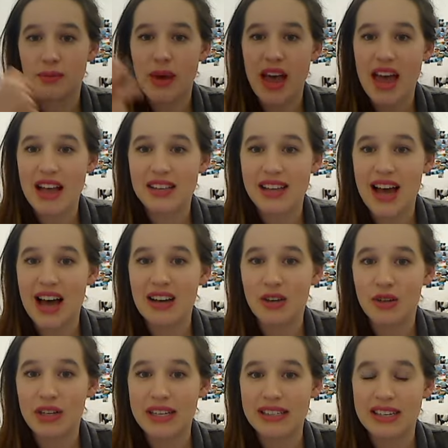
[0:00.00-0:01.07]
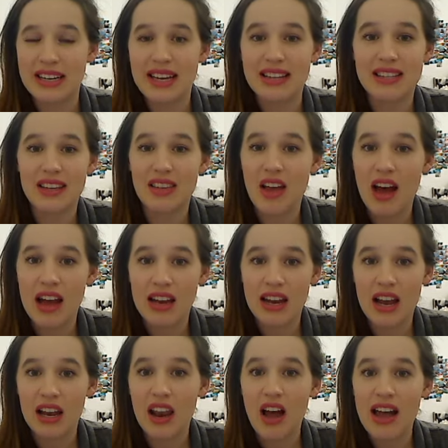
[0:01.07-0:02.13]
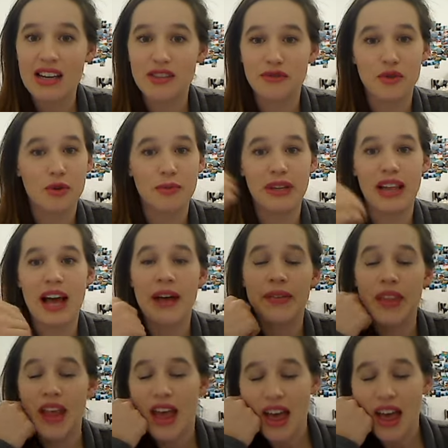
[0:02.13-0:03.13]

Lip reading: My hands aren't greasy. It's a light formula,